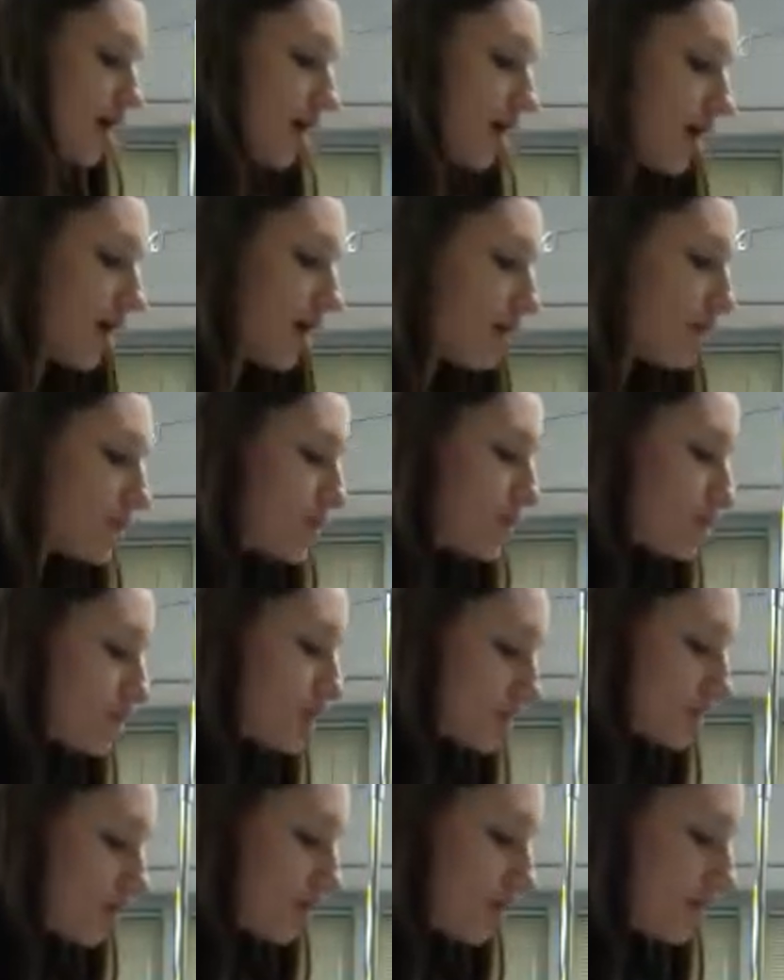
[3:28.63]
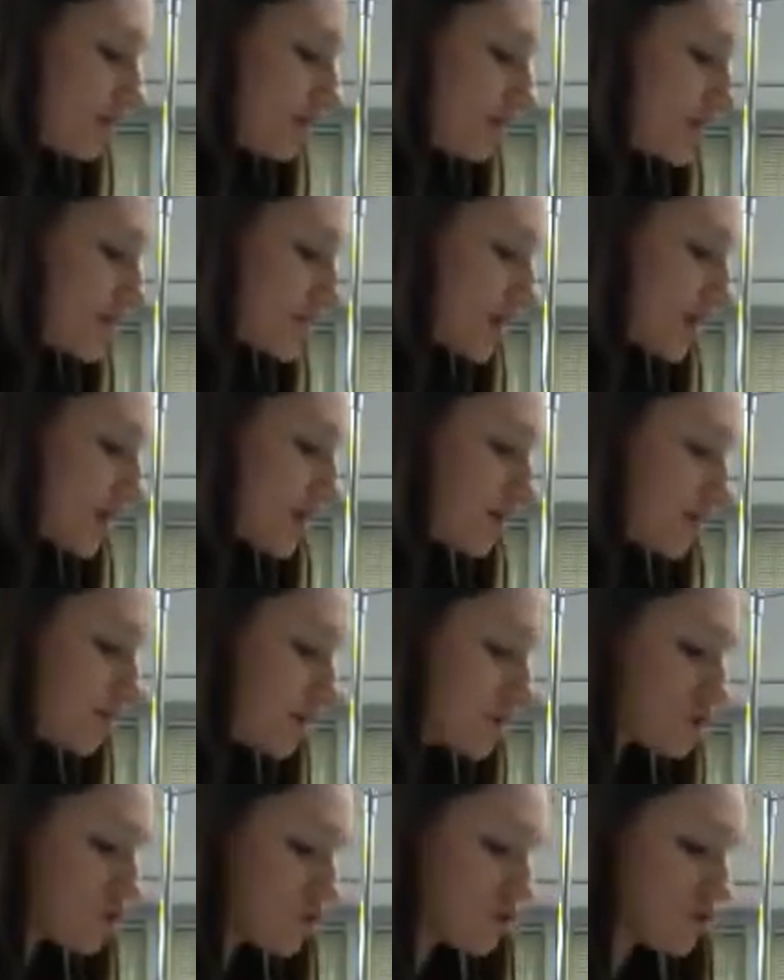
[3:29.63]
I'm going to check your IV site, make
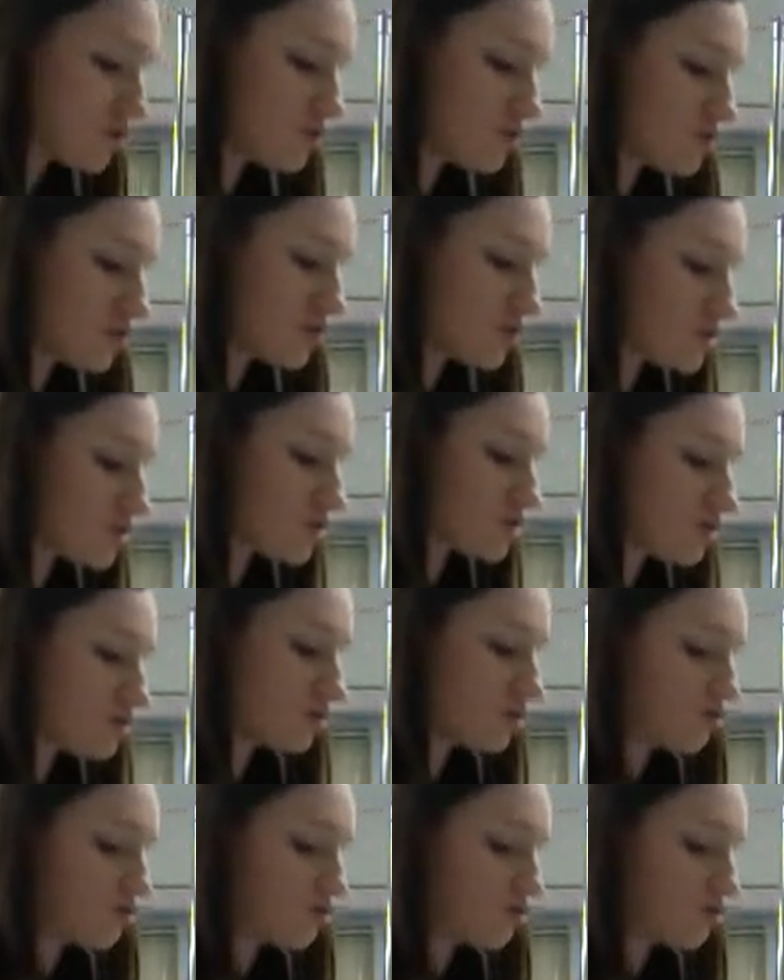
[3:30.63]
sure there's no